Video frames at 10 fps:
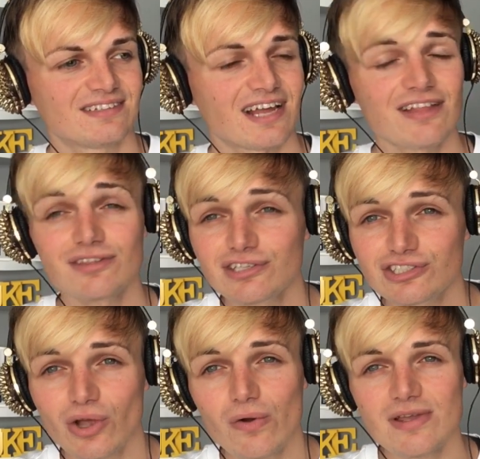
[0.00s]
And the
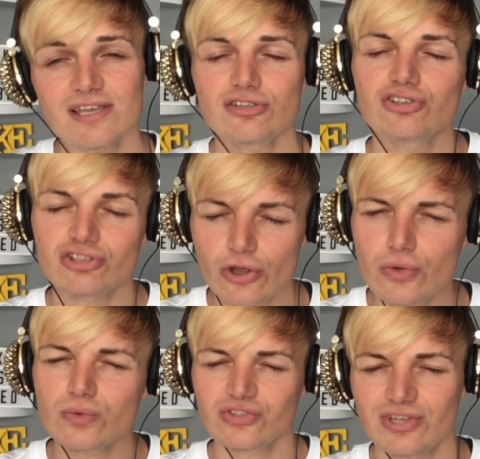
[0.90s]
song is
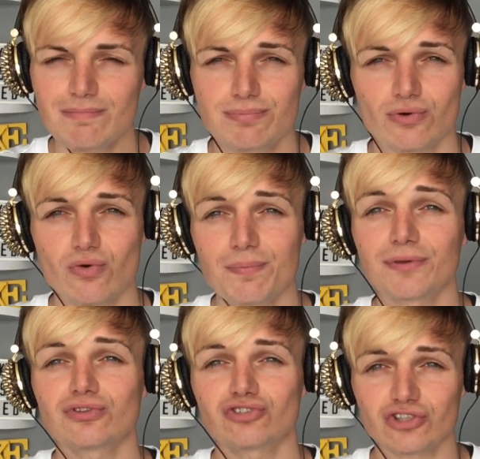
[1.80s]
so simple
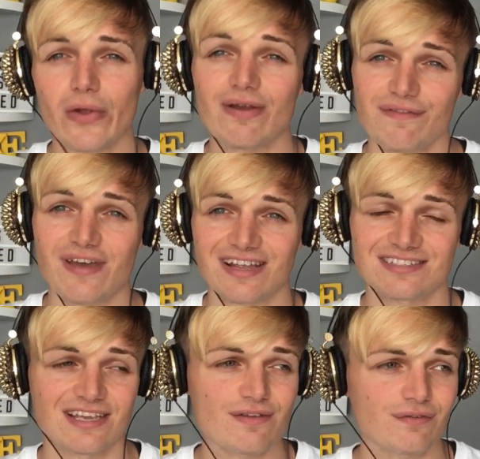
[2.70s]
but so
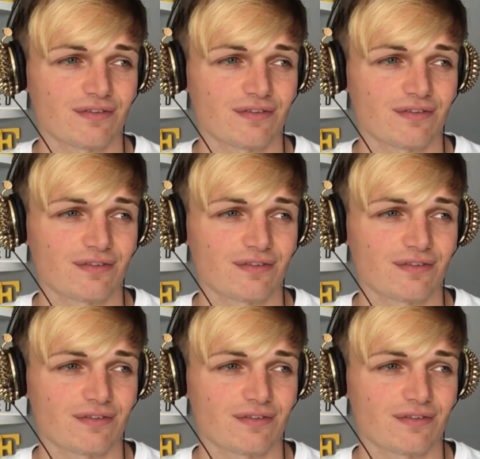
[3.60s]
effective.